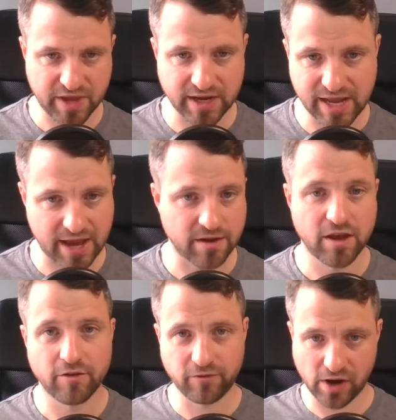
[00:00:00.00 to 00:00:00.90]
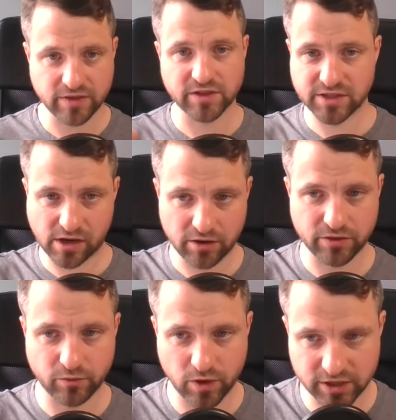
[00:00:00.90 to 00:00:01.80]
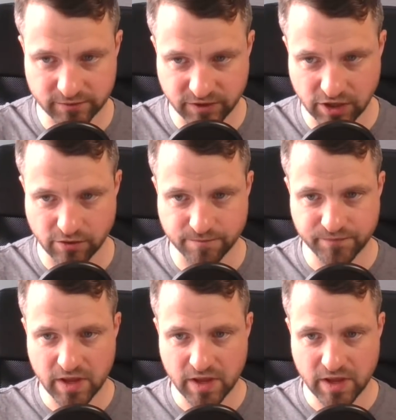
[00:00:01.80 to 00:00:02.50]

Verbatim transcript: And again, find the style that works for you you.